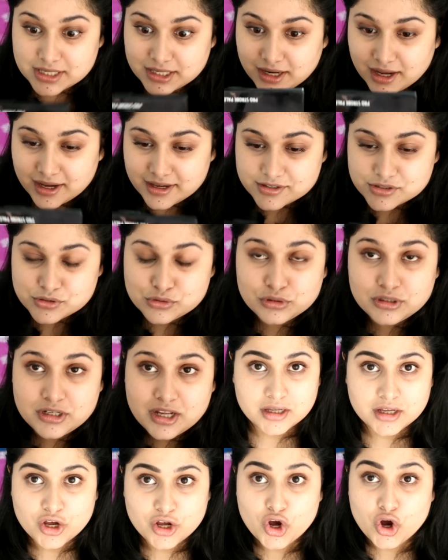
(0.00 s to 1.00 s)
in high school.
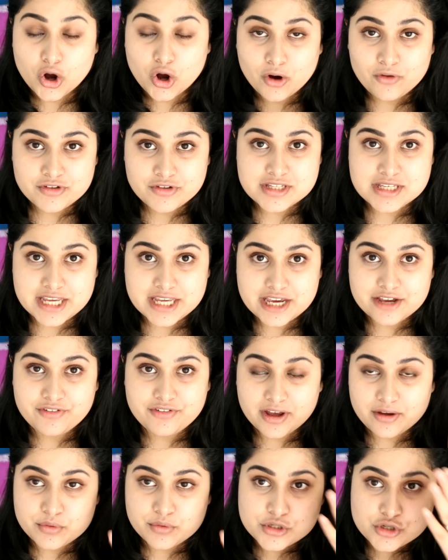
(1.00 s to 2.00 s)
Obviously if
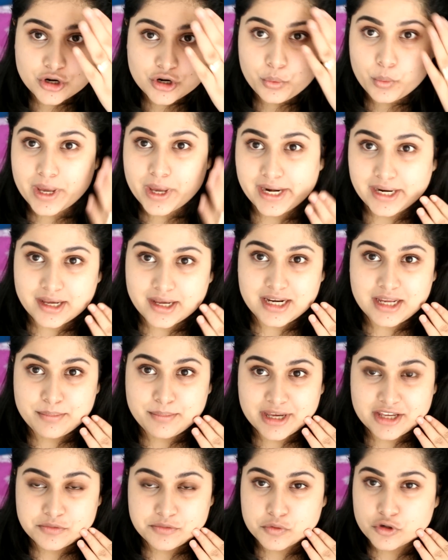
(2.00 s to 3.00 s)
I was not wearing any
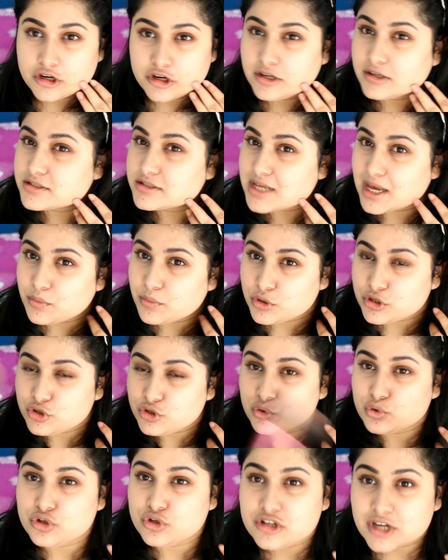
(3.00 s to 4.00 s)
base products, I would
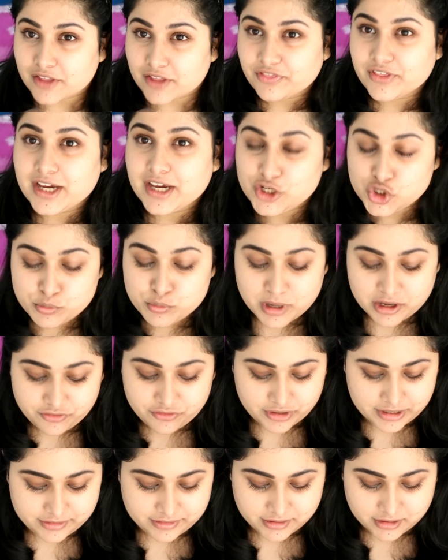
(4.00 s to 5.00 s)
do nothing to my
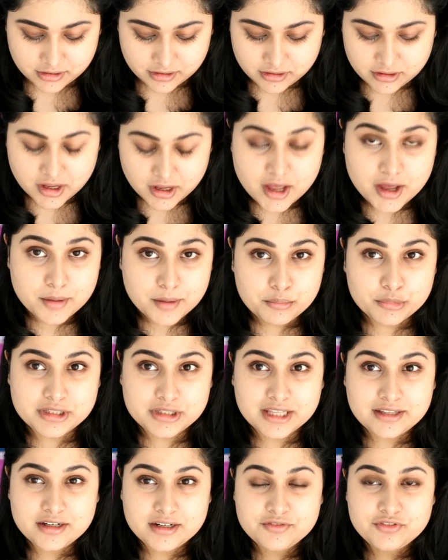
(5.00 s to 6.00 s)
face here. But
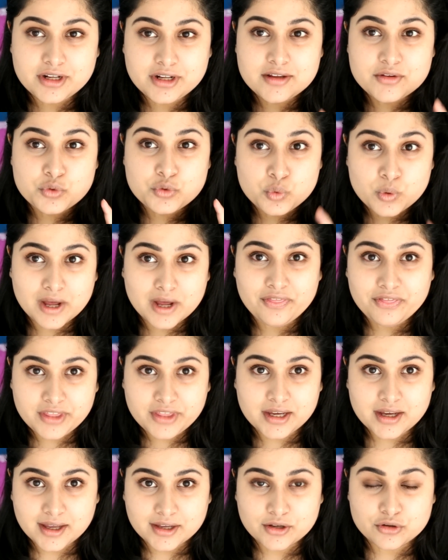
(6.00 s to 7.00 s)
then if there is one
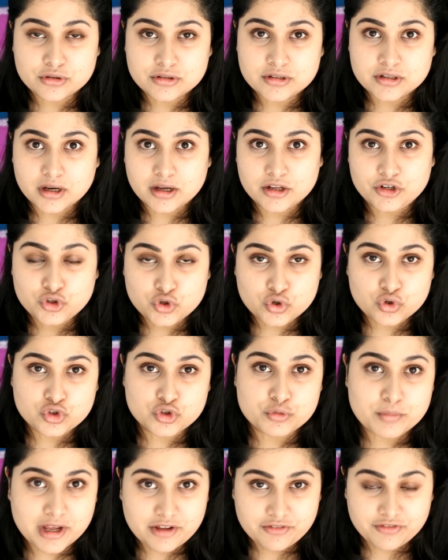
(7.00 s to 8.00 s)
thing I could do
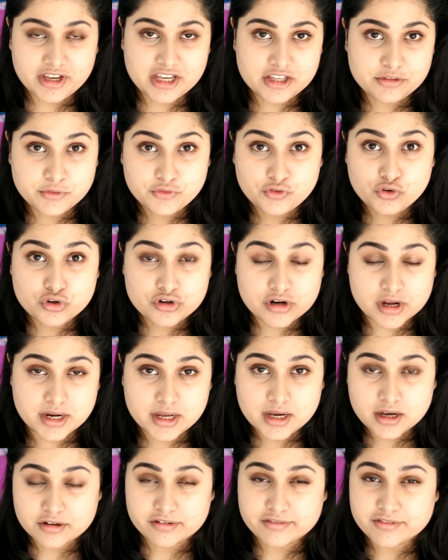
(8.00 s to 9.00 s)
to my face before
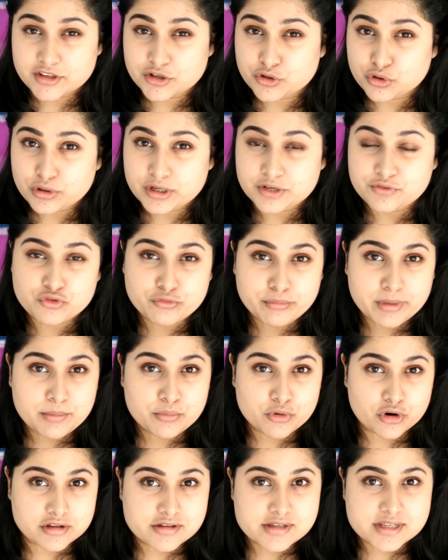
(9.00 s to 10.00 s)
running out of the door, it would be
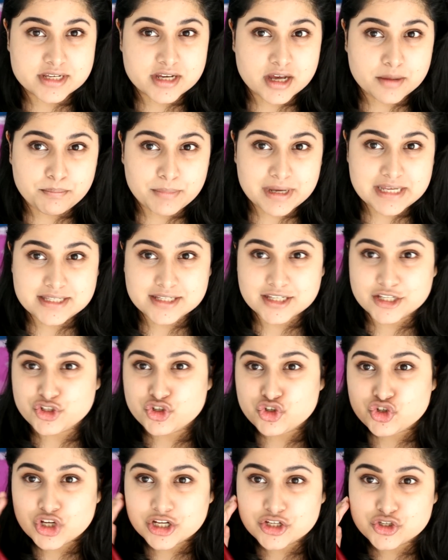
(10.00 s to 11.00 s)
bronzing up my
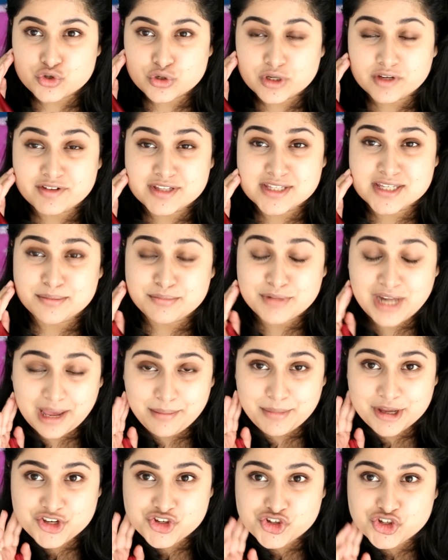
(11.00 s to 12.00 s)
skin, just to give it some
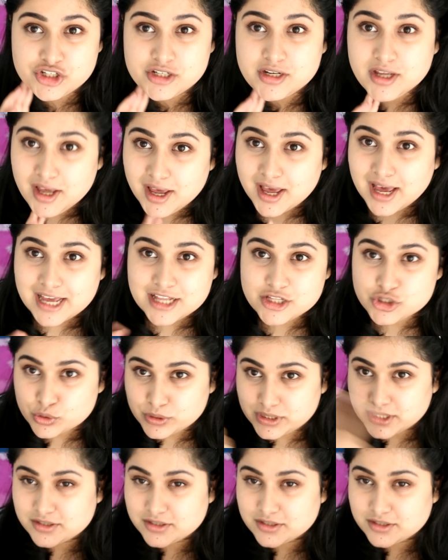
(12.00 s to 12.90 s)
dimension and so it